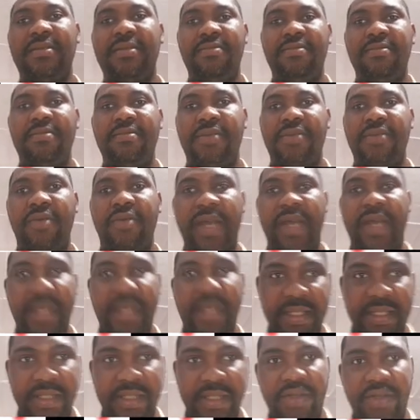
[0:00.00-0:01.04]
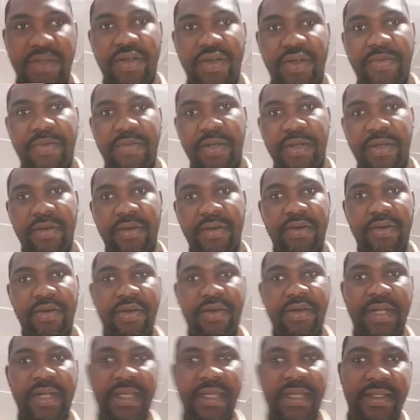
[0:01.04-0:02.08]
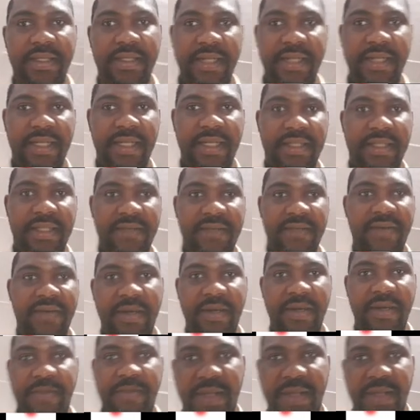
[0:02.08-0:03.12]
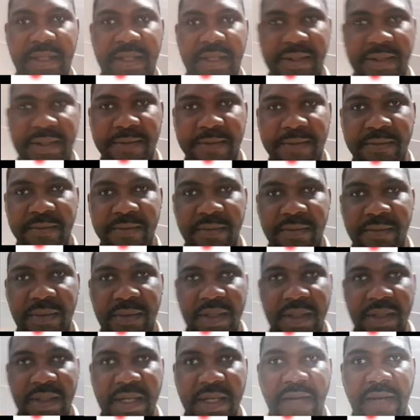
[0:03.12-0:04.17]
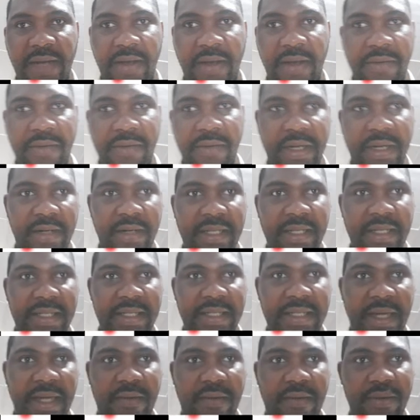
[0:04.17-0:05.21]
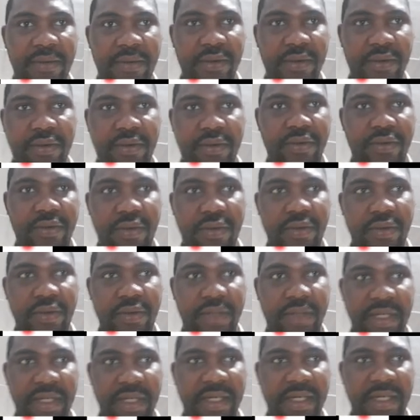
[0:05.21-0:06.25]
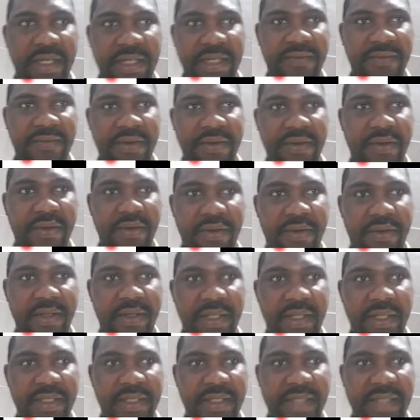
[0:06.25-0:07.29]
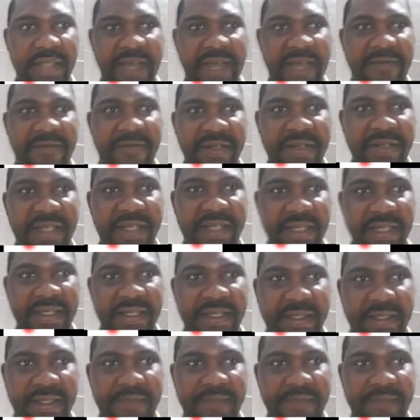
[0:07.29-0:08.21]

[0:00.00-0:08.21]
where it is dropping. Note that. That's very important. Now, another thing I want you to note in this video is efficiency